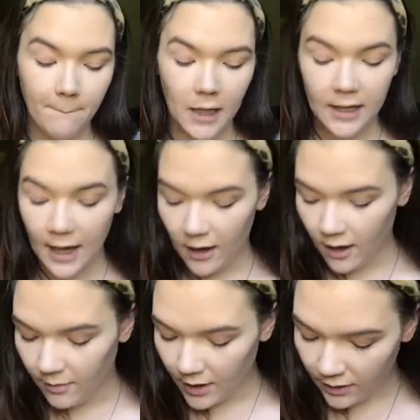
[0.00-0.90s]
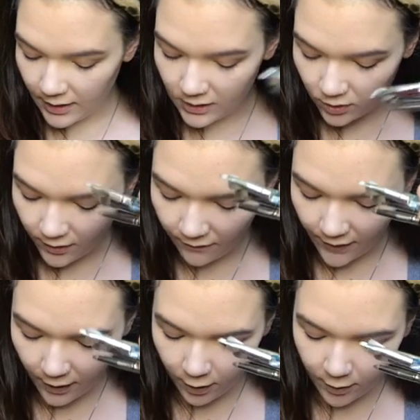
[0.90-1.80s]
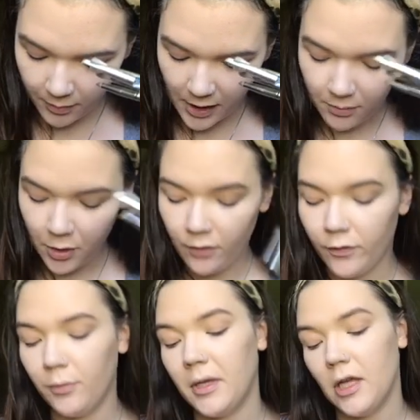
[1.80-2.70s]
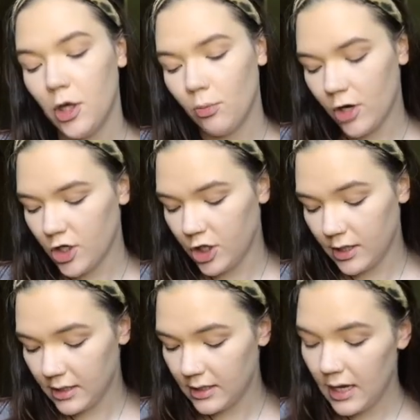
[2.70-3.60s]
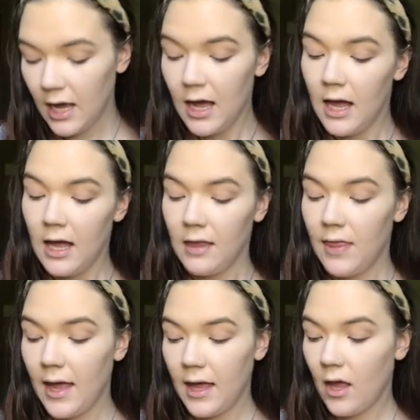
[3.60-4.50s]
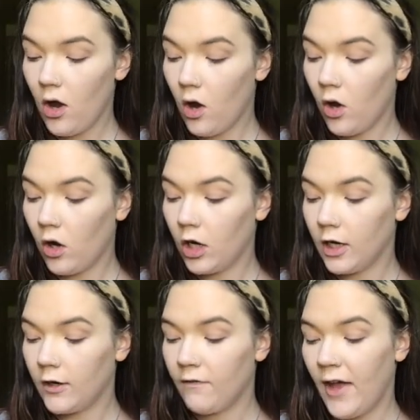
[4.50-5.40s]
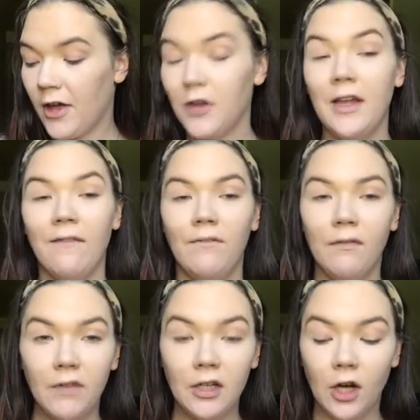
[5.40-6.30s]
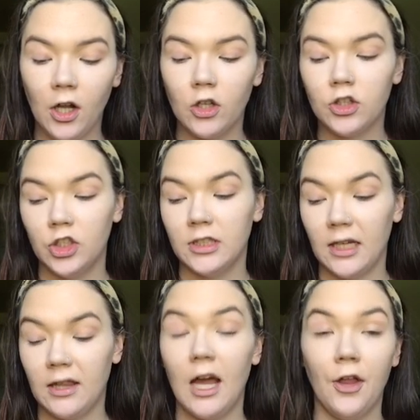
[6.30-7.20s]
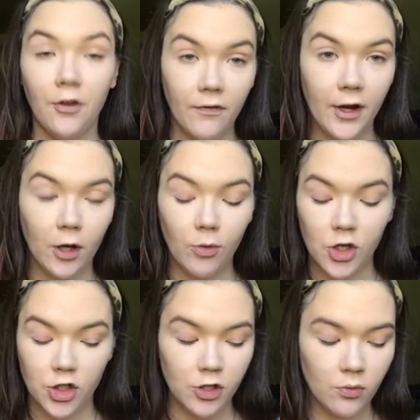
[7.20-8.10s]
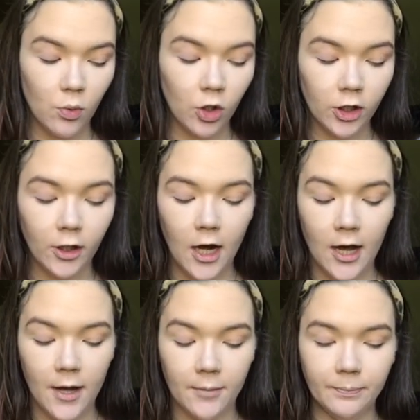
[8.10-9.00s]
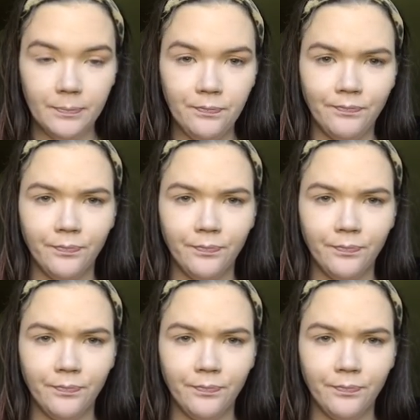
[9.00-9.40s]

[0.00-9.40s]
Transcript: But yeah, these are the Farrah Be Beautiful Be You brushes. They are valued at $50, just like the other Farrah brushes were. I don't